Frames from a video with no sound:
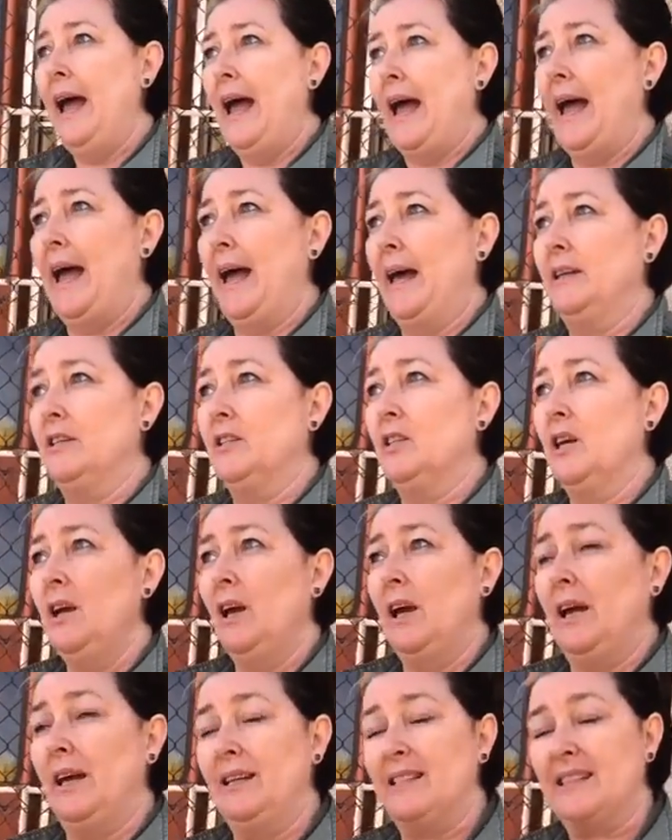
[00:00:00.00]
And
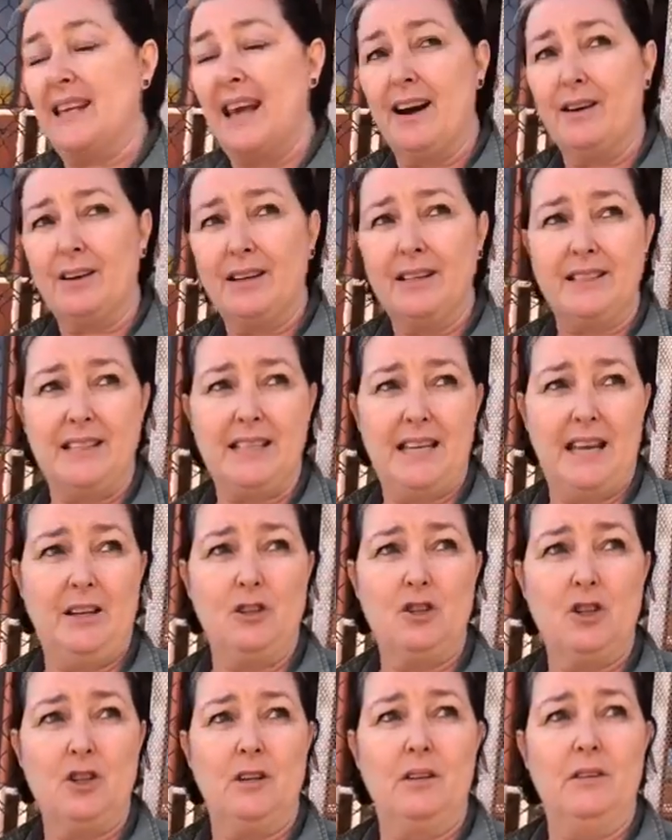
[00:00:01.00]
it's our
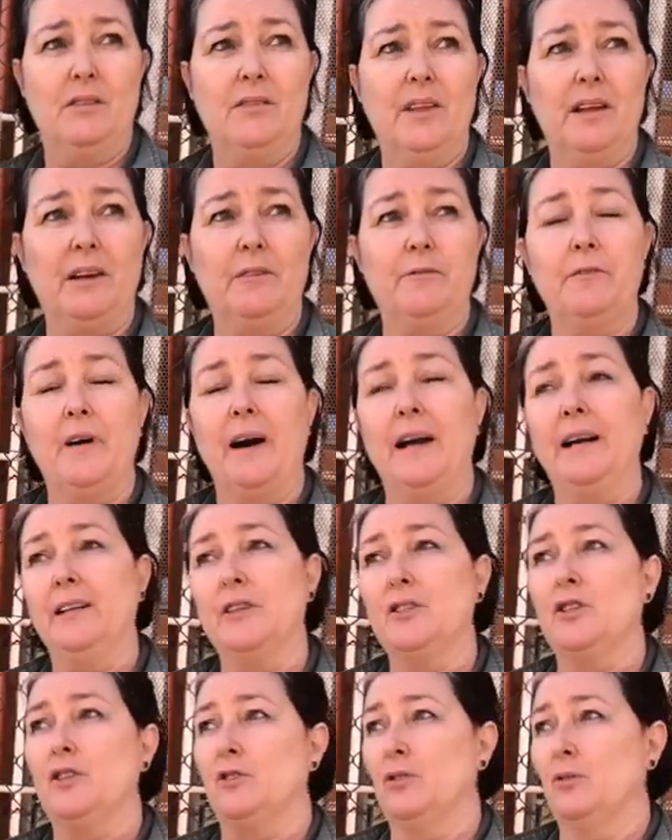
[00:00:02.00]
contention that a
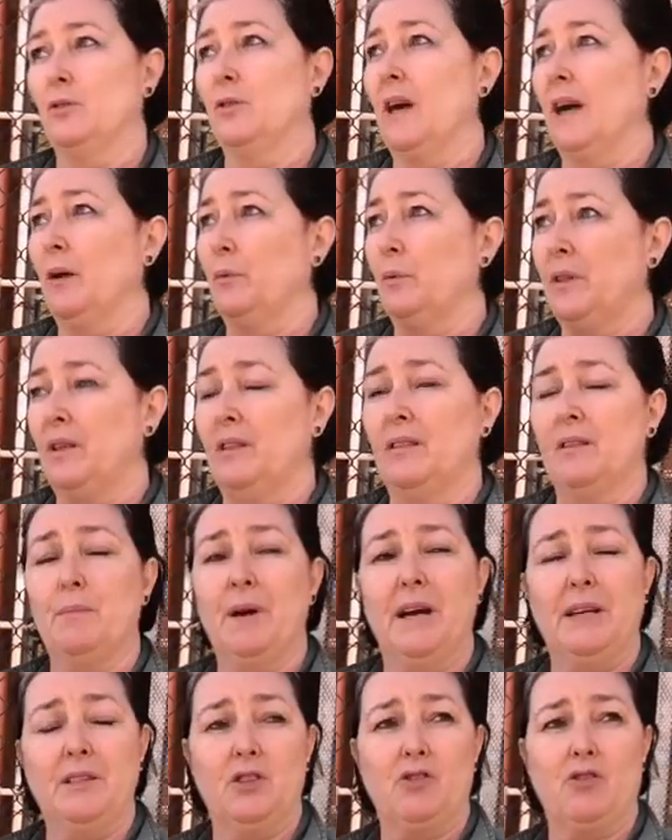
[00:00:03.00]
failure to do that within the
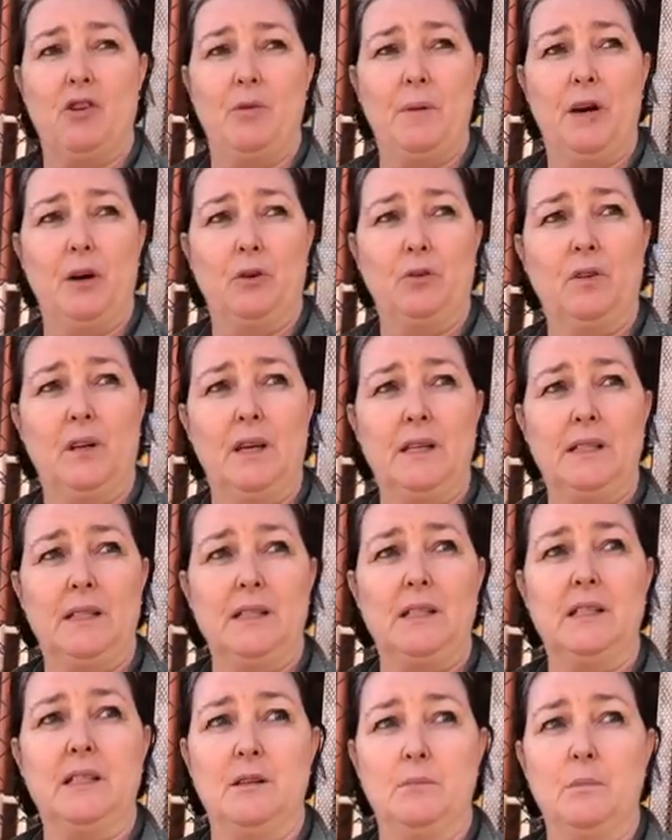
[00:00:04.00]
mainstream healthcare
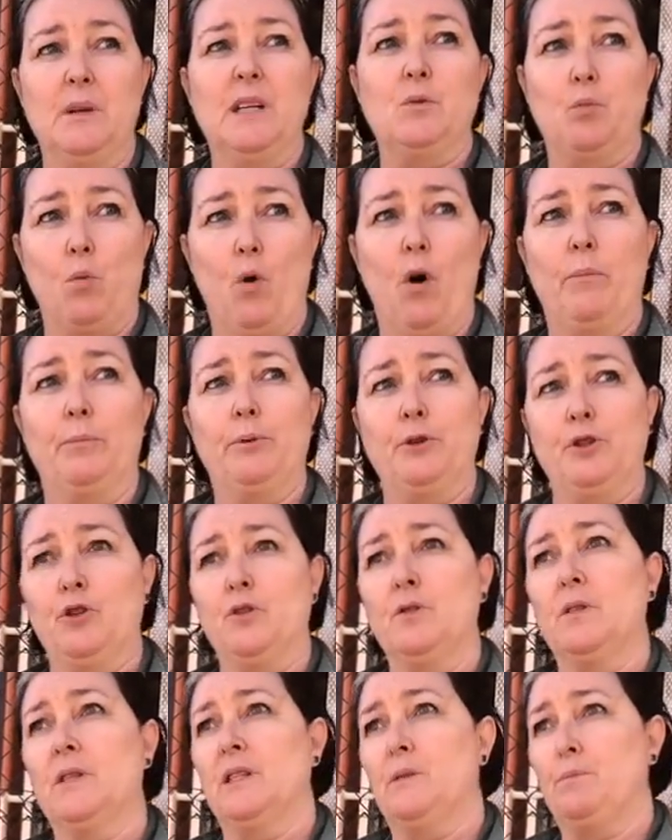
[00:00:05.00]
system is what
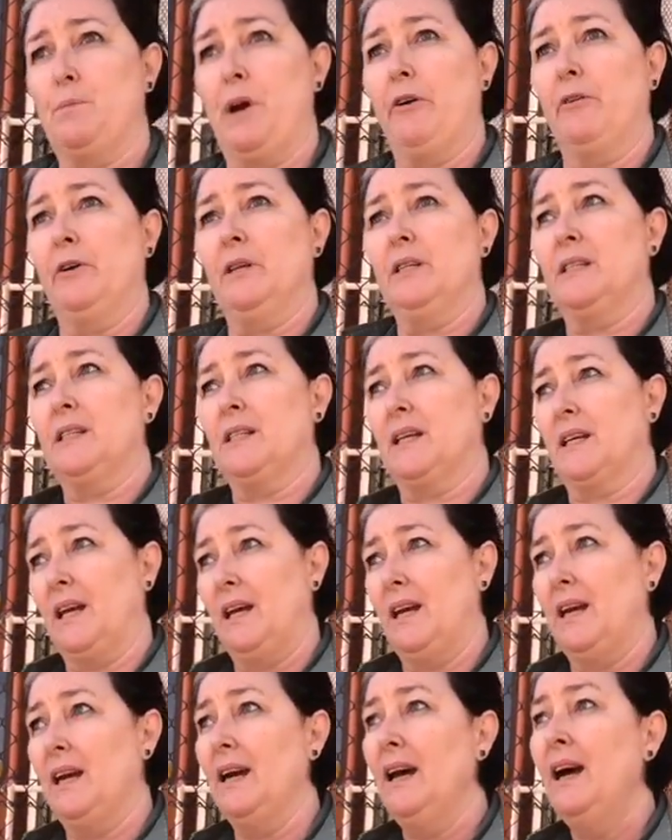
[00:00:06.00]
produces barriers to
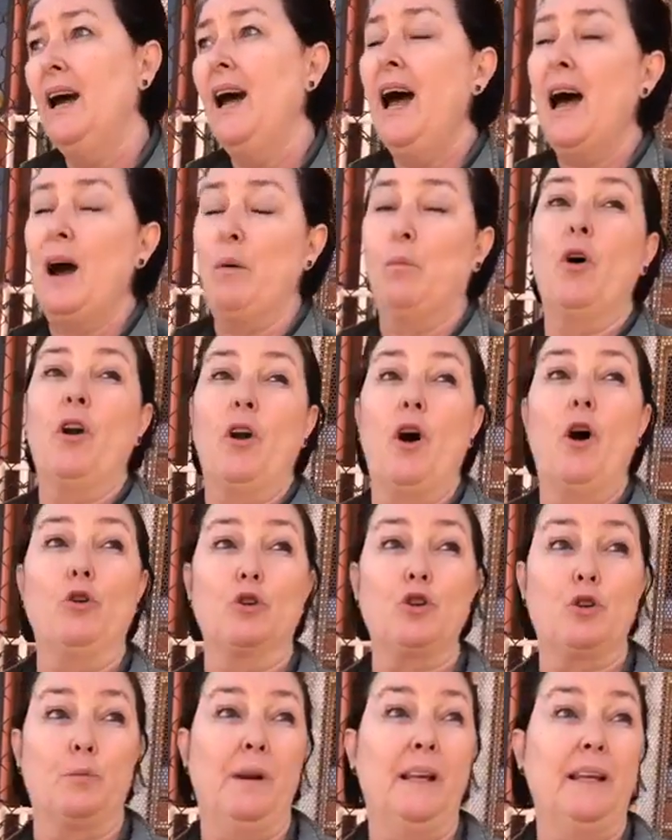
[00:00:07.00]
care and what
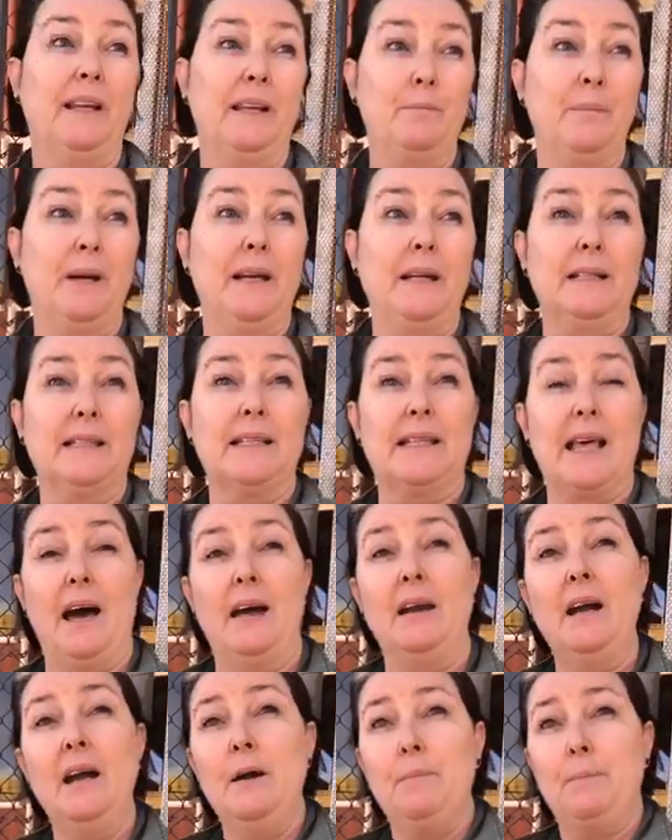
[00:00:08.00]
ultimately means
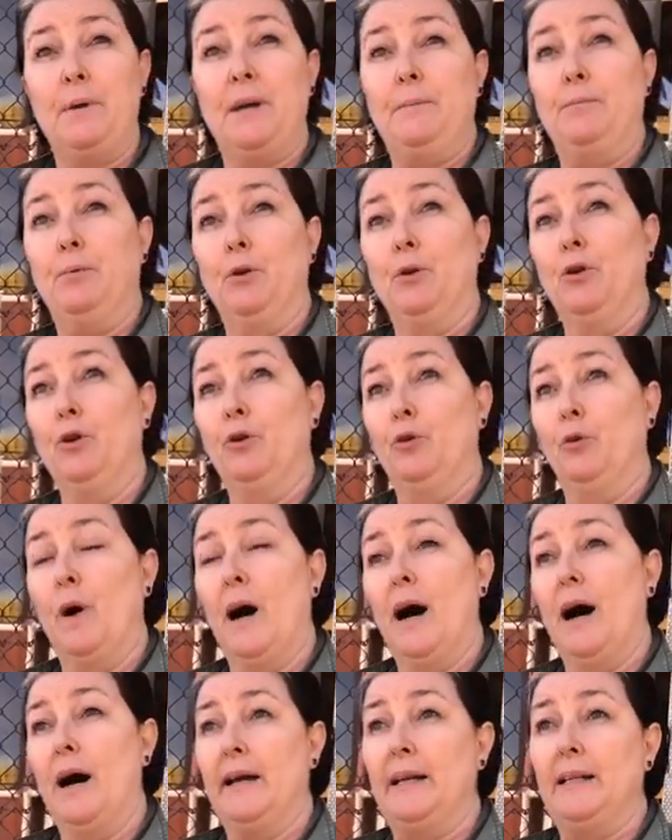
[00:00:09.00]
that people who
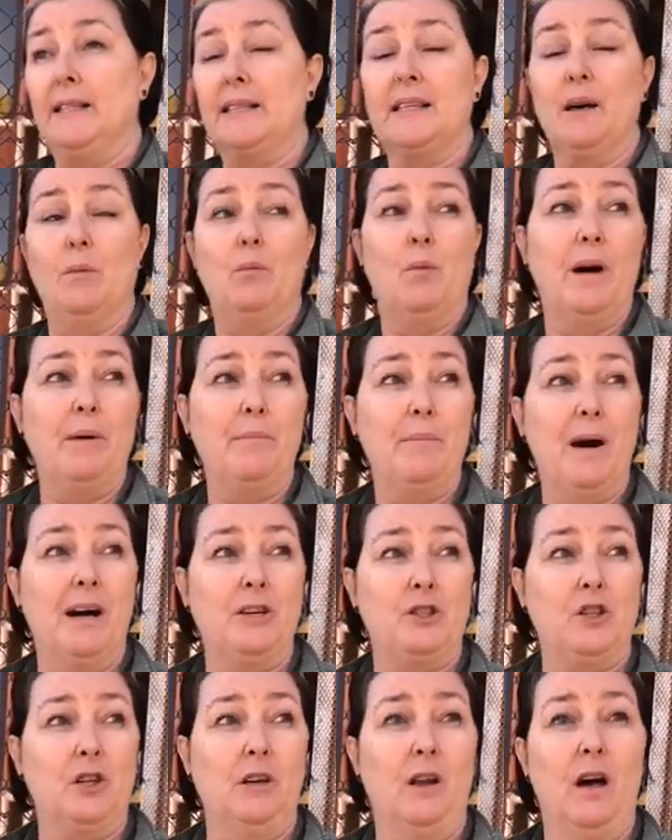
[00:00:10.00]
are in some way
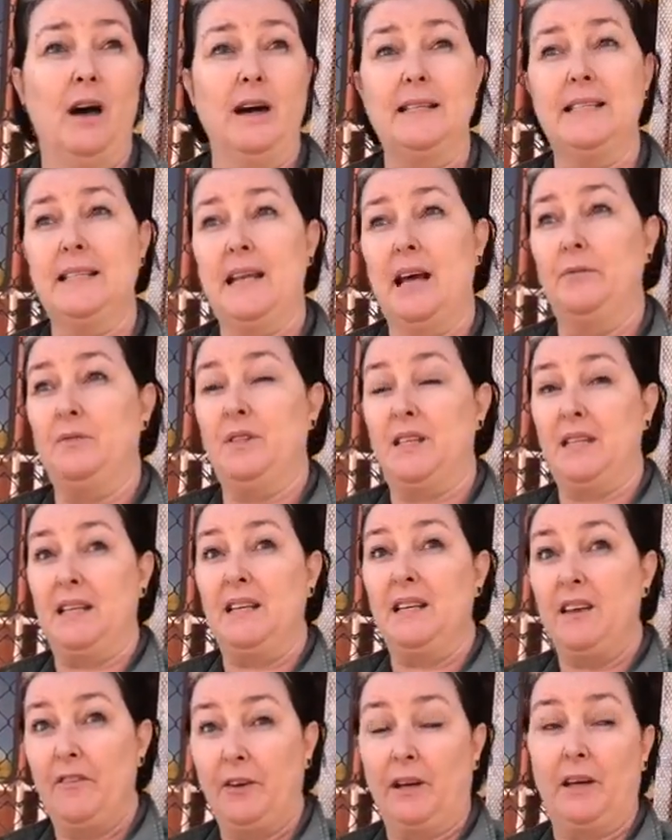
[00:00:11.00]
marginalised have
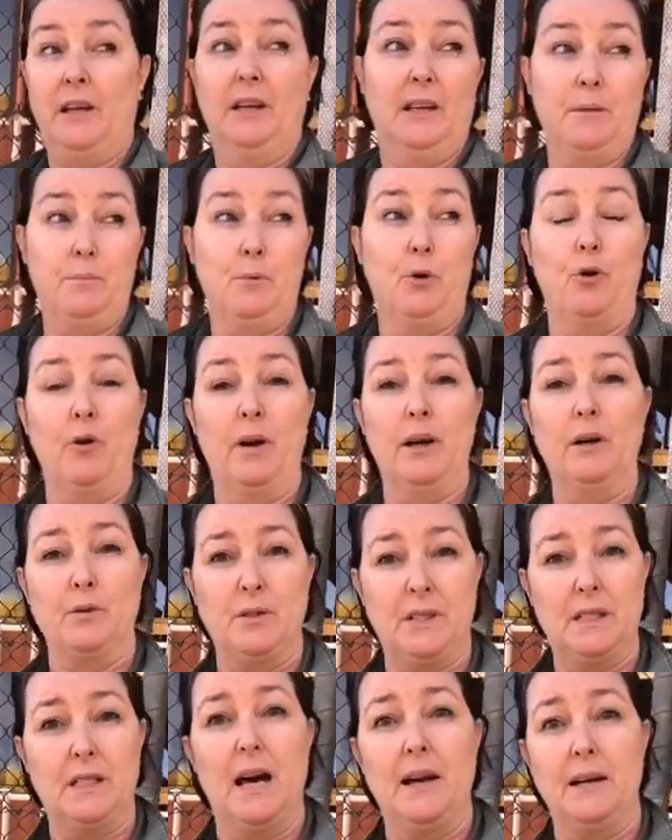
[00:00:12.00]
significantly poorer health
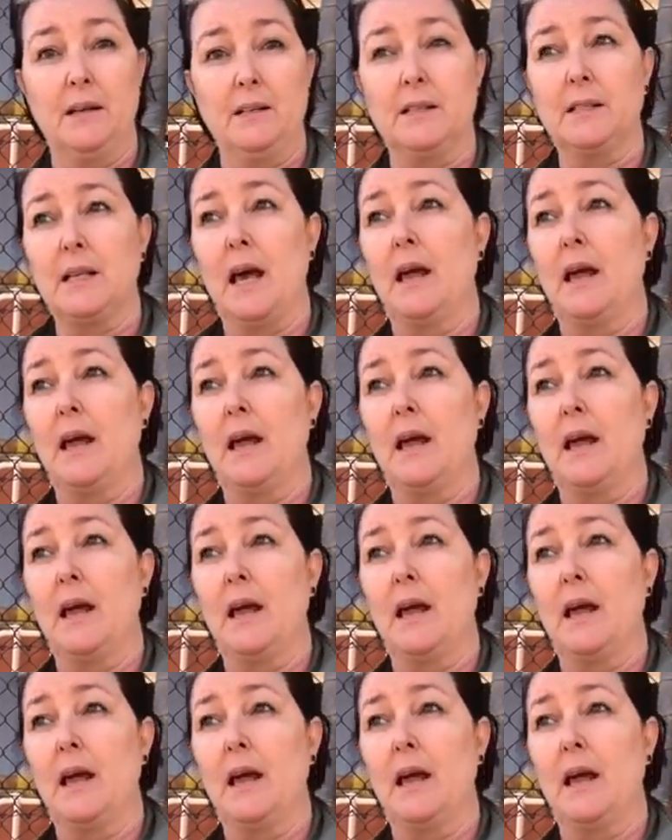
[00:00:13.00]
status.